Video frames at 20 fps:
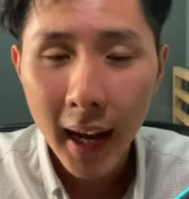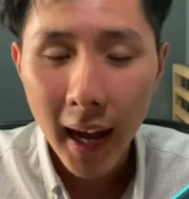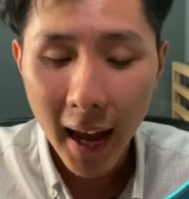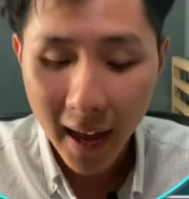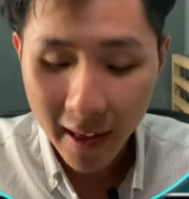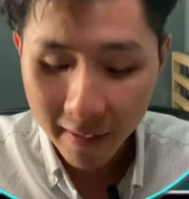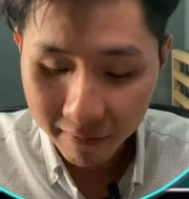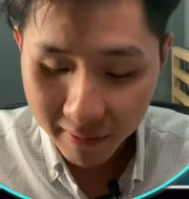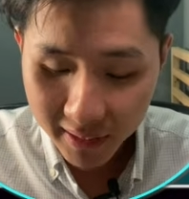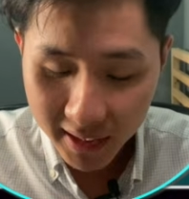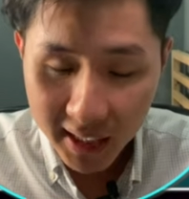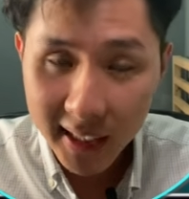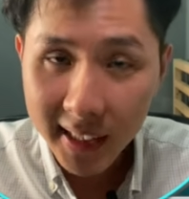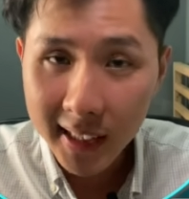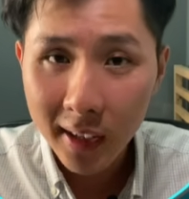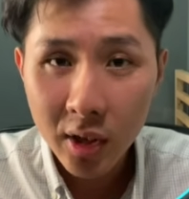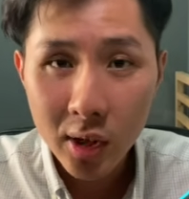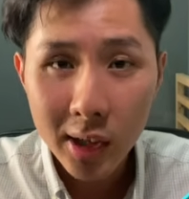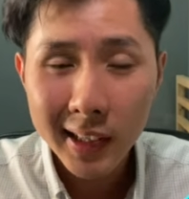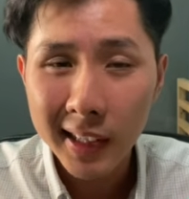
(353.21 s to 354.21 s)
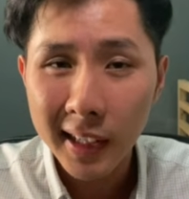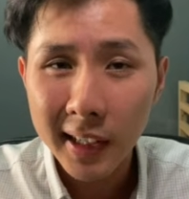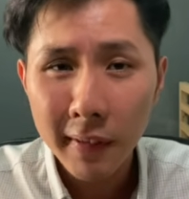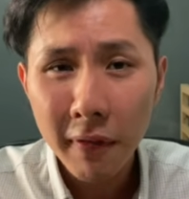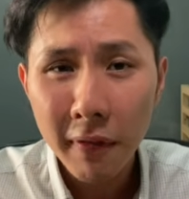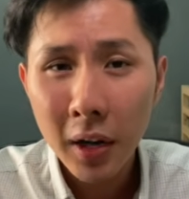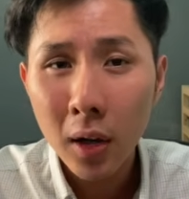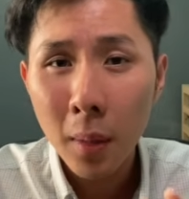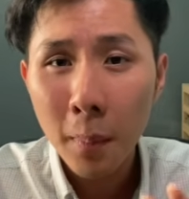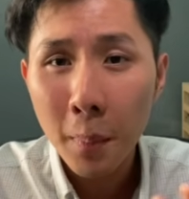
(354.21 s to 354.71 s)
And these are just the
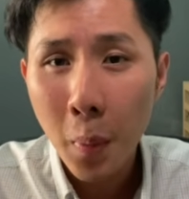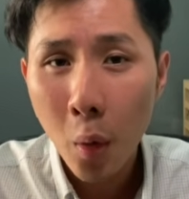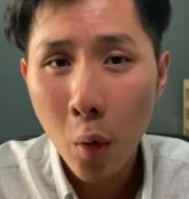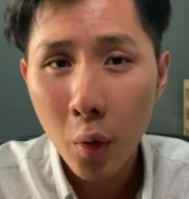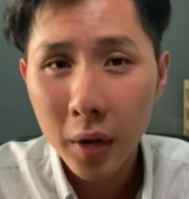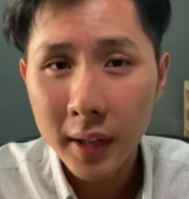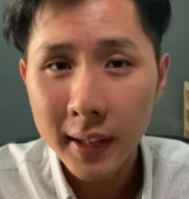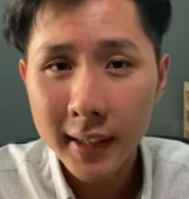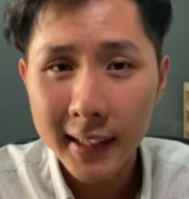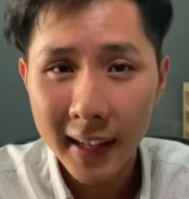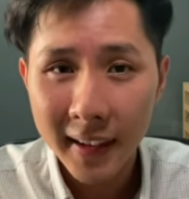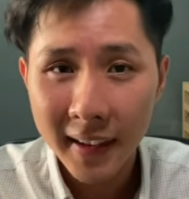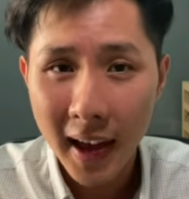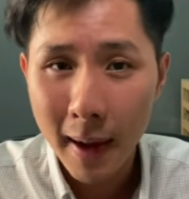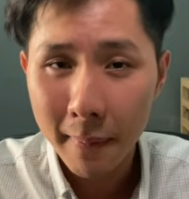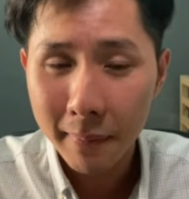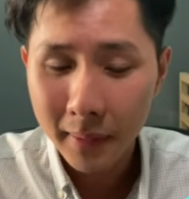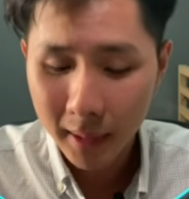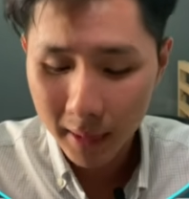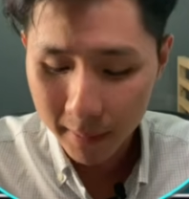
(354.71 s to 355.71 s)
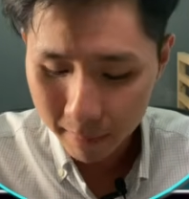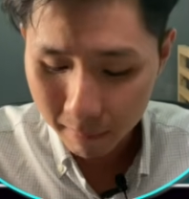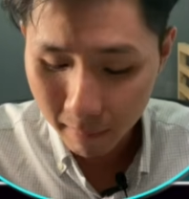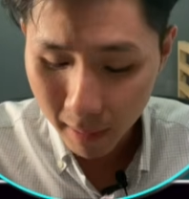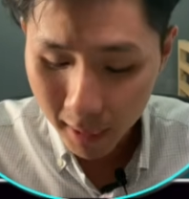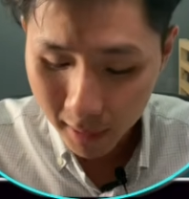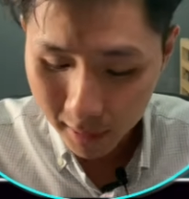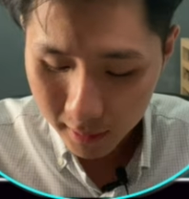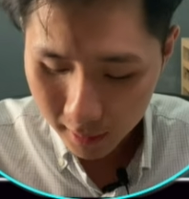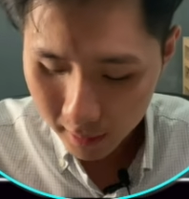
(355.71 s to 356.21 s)
different components an app
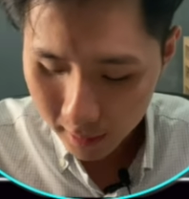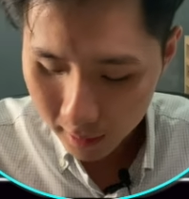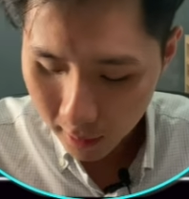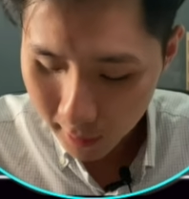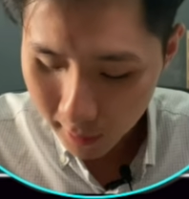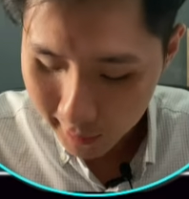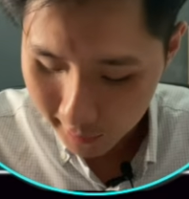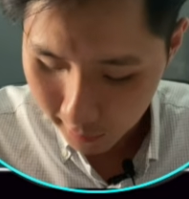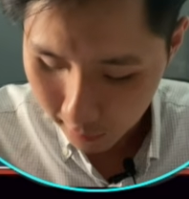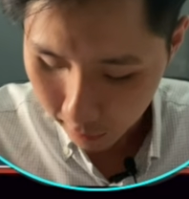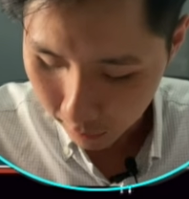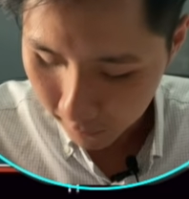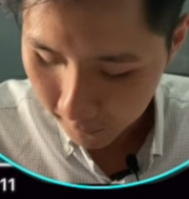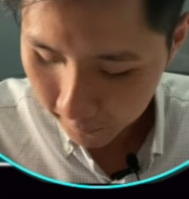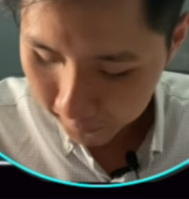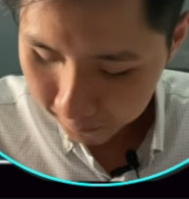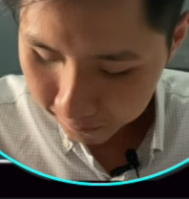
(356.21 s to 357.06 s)
might constitute.